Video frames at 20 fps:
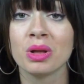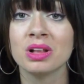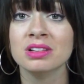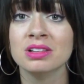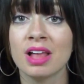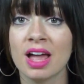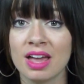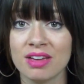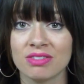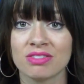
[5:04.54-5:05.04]
a
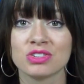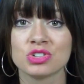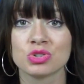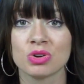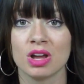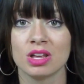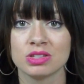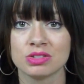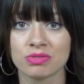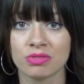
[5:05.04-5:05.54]
life
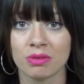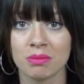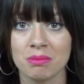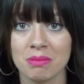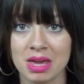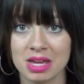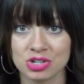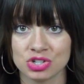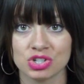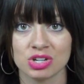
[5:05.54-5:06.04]

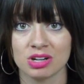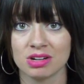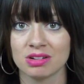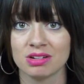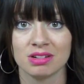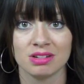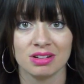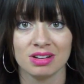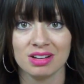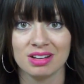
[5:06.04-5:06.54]
transformation.
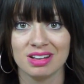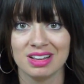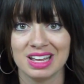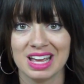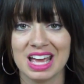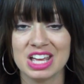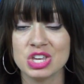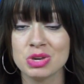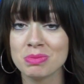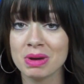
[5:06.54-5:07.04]

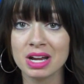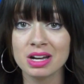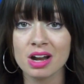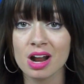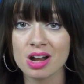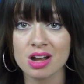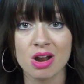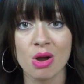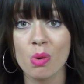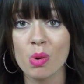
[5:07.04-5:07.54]
And you might
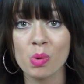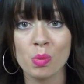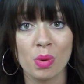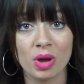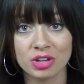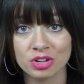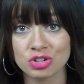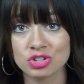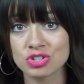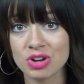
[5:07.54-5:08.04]
not know it
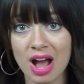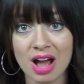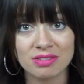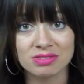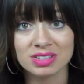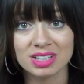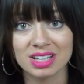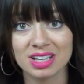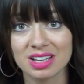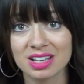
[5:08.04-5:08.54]
while you're
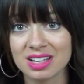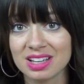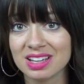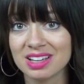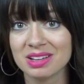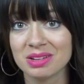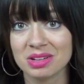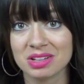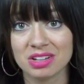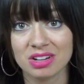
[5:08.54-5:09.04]
traveling.
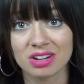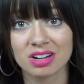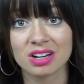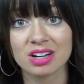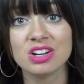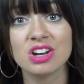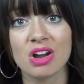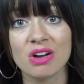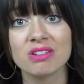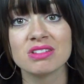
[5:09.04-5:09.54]
You're going
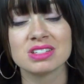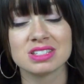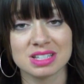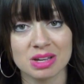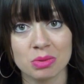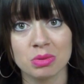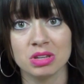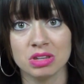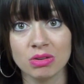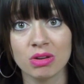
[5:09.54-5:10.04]
to notice
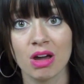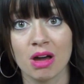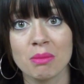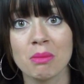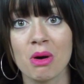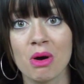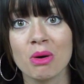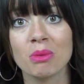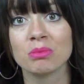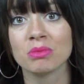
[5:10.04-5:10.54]
it when you come
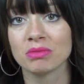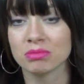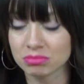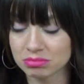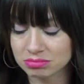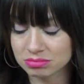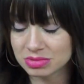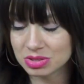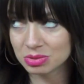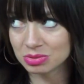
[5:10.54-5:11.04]
home.
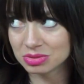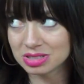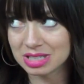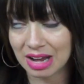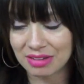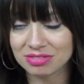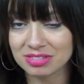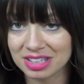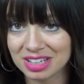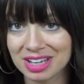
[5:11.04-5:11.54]
You're
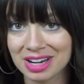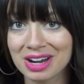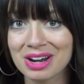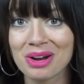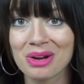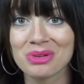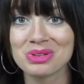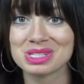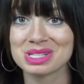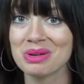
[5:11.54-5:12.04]
definitely going to
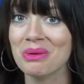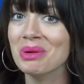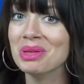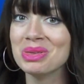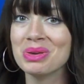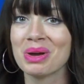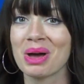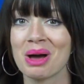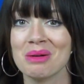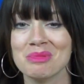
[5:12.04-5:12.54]
notice it when
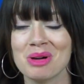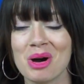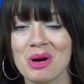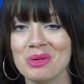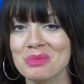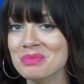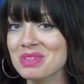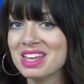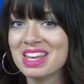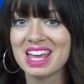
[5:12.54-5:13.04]
you come
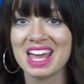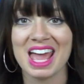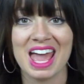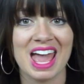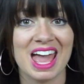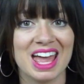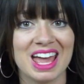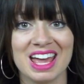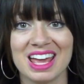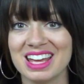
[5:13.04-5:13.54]
home.
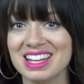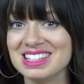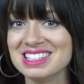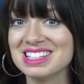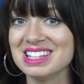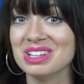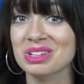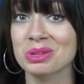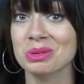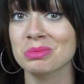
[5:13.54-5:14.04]
And
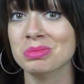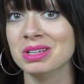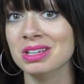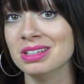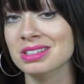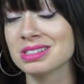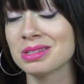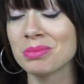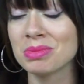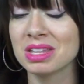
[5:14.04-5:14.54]
it'll
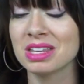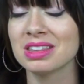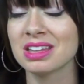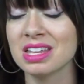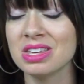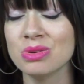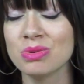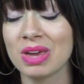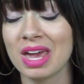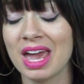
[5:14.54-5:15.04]
be something
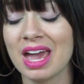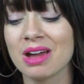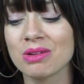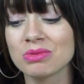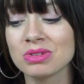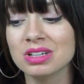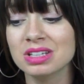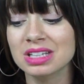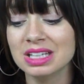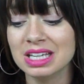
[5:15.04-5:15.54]
that you can't
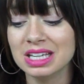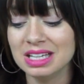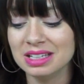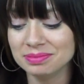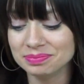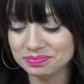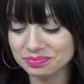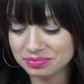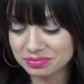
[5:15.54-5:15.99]
really